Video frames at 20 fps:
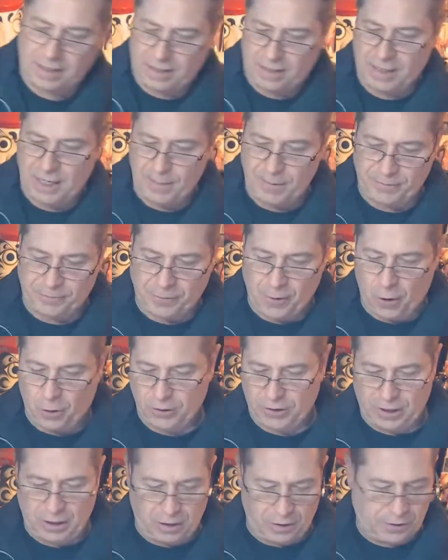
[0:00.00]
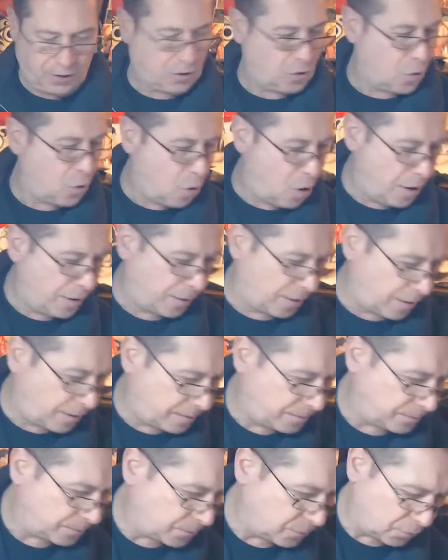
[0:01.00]
keep it folded on the
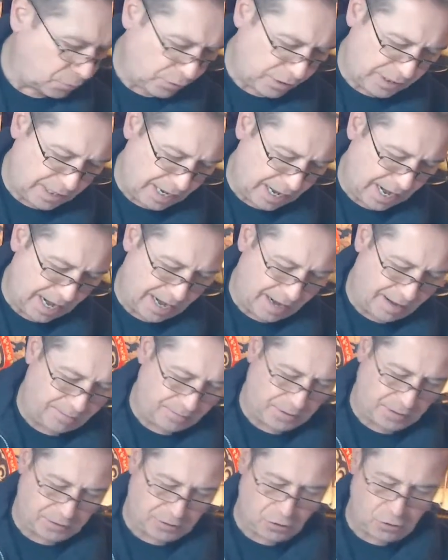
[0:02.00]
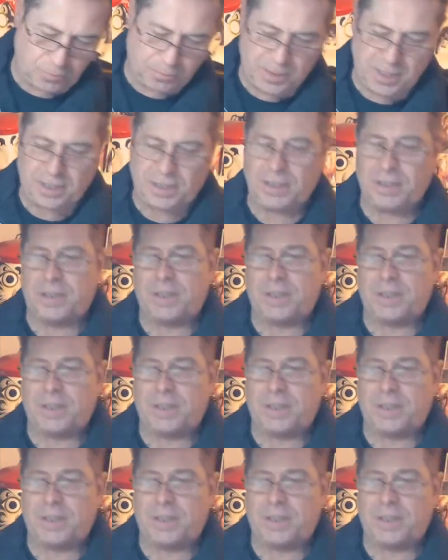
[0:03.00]
corner where you have the two pieces